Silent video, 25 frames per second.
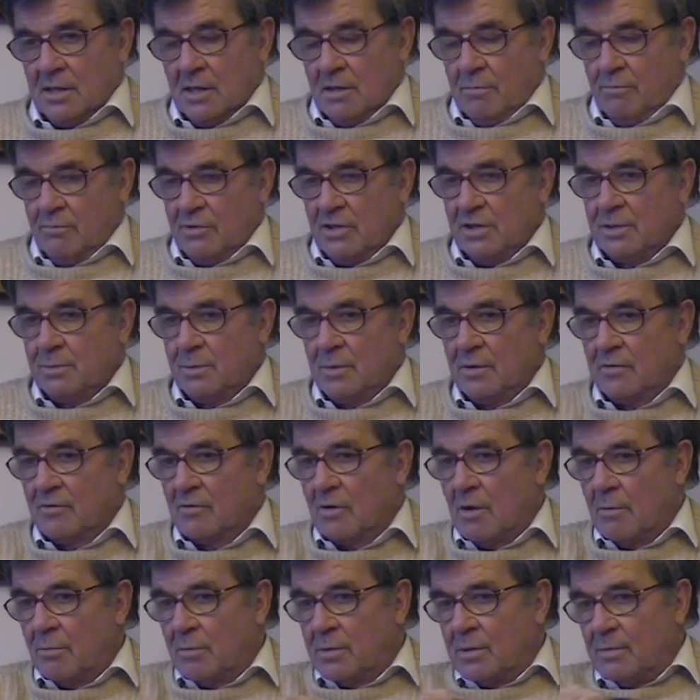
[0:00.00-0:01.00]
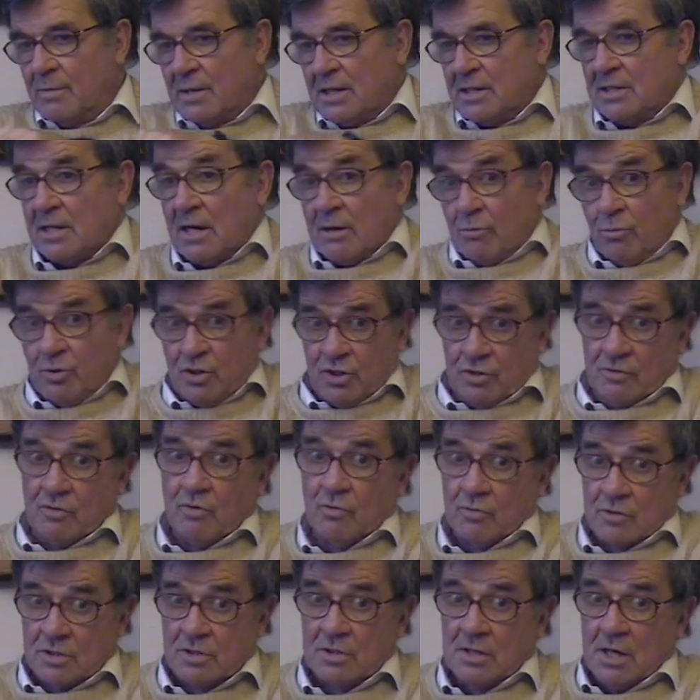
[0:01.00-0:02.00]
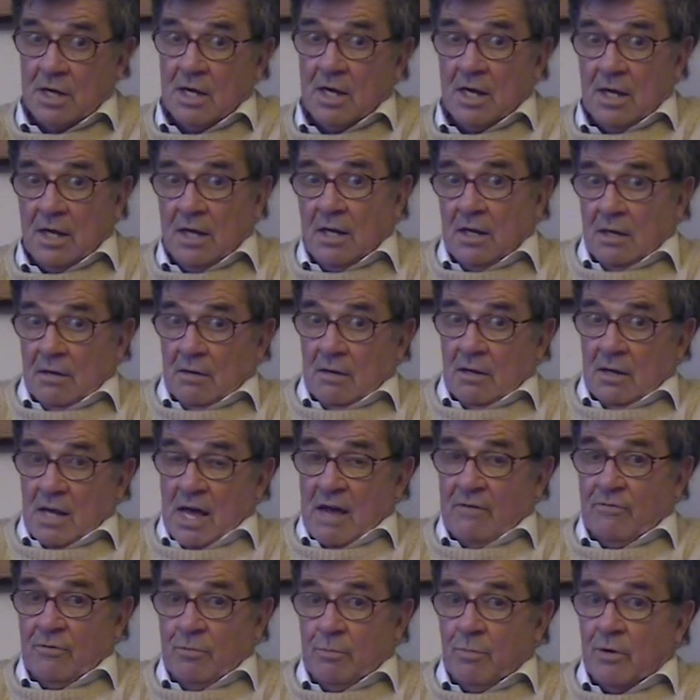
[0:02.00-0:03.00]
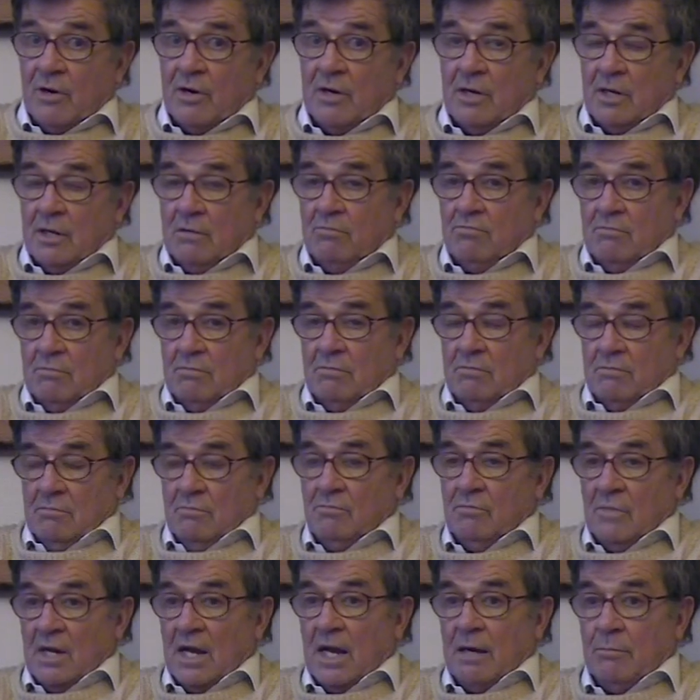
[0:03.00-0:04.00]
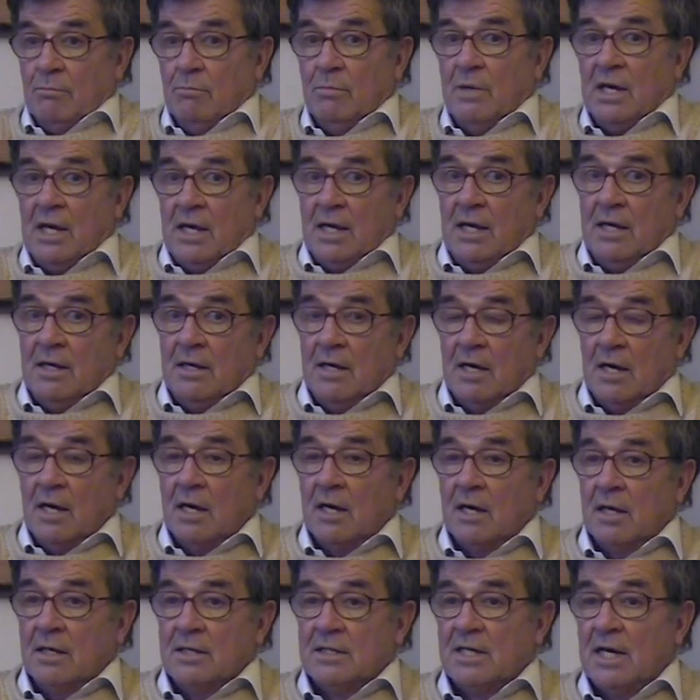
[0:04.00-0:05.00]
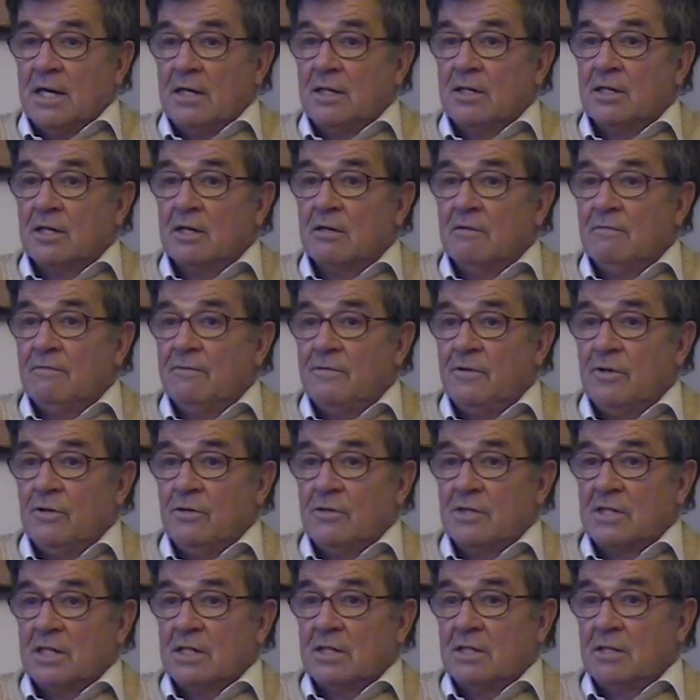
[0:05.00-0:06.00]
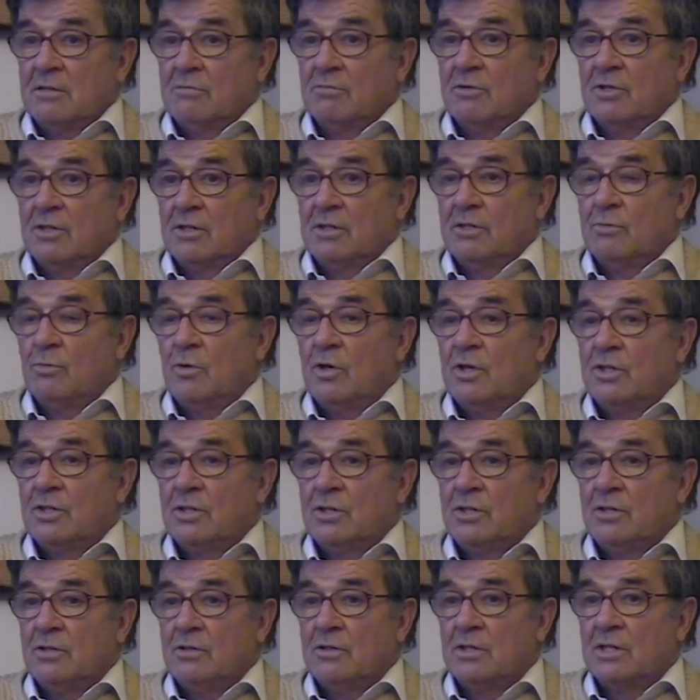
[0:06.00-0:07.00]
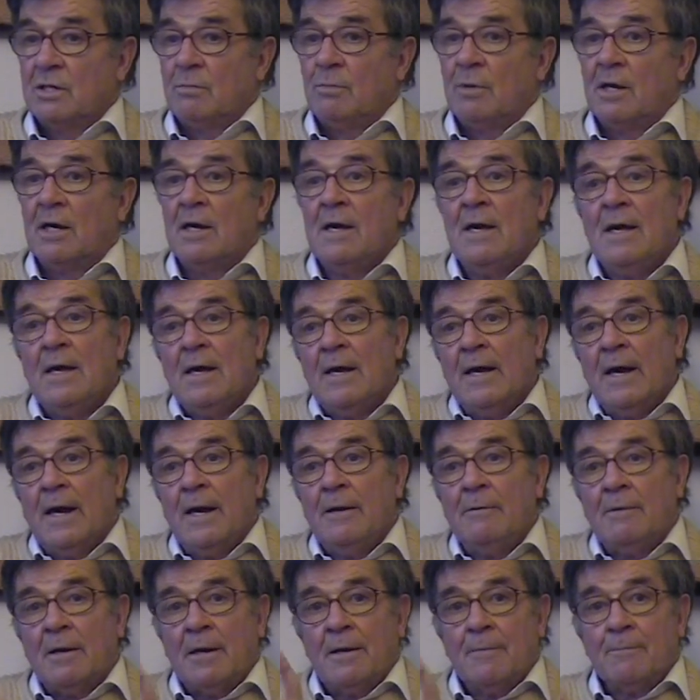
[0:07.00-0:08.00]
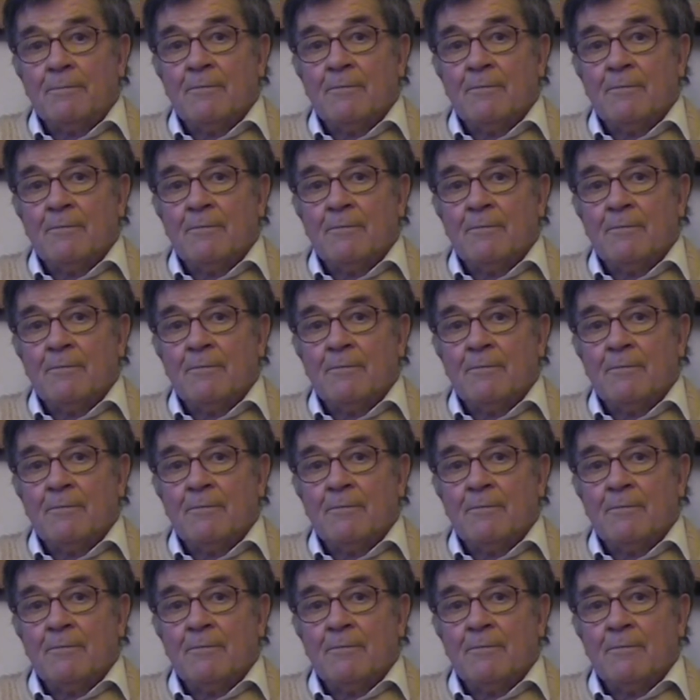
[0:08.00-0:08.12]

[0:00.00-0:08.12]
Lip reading: principle of complementarity, which of course everybody like me tend to confuse because the words are too similar. Anyway,